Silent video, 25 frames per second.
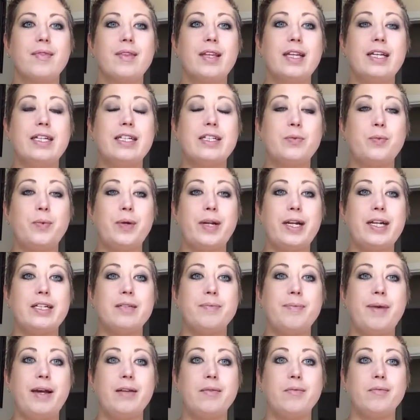That's what I
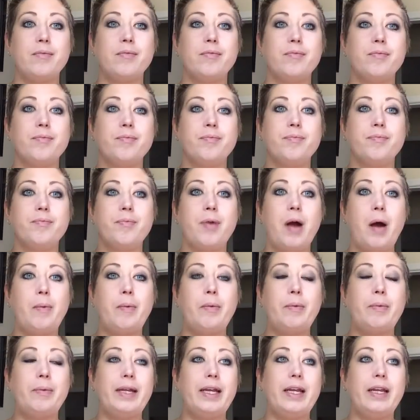spend
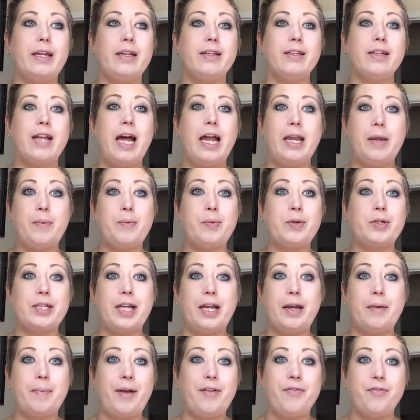probably
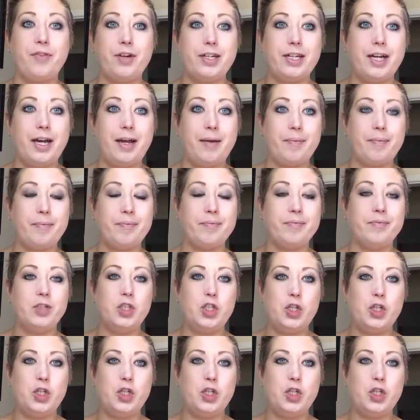90% of my free time